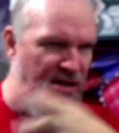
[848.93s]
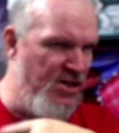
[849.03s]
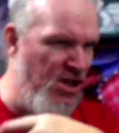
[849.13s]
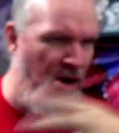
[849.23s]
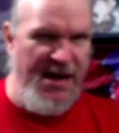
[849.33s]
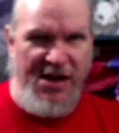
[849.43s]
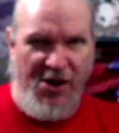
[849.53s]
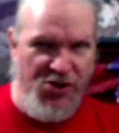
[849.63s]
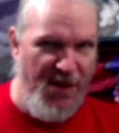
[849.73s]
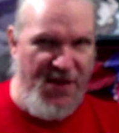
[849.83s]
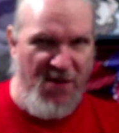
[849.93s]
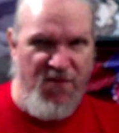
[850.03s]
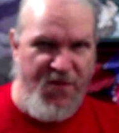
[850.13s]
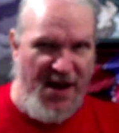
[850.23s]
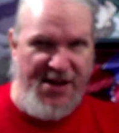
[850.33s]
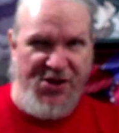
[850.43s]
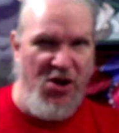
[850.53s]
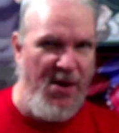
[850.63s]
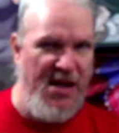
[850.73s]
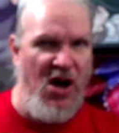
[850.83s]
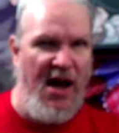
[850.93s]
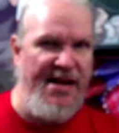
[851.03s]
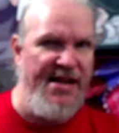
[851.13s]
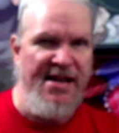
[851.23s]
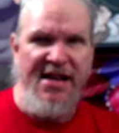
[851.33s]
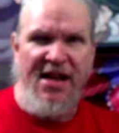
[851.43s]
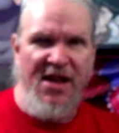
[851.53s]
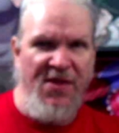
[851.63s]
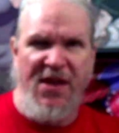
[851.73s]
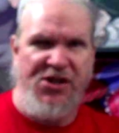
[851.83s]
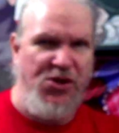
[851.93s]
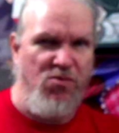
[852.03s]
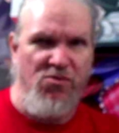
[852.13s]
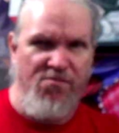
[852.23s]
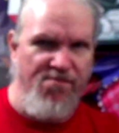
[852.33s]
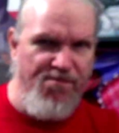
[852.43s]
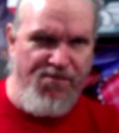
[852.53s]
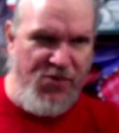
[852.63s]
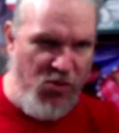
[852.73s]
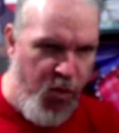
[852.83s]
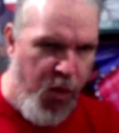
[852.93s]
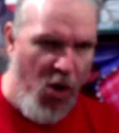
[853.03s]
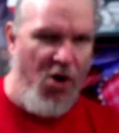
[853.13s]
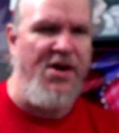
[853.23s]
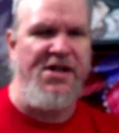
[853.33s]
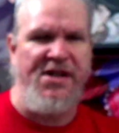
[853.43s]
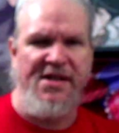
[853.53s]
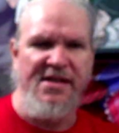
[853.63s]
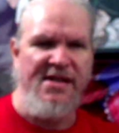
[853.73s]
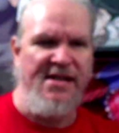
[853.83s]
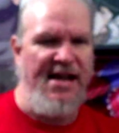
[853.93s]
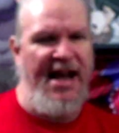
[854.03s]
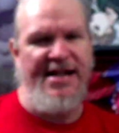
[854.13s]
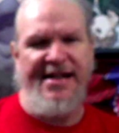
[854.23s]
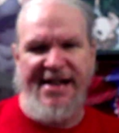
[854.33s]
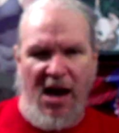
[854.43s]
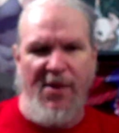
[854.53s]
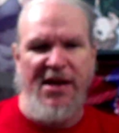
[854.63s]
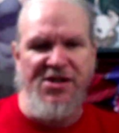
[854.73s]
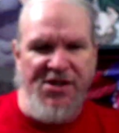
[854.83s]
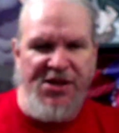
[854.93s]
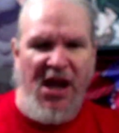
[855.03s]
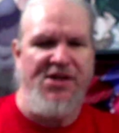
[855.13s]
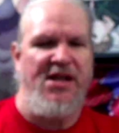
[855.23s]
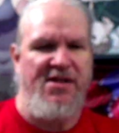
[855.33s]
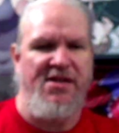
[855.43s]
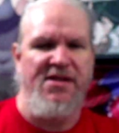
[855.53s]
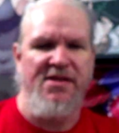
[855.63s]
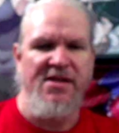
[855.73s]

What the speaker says: Nobody knows what the fuck is going on. This worked, and now it doesn't.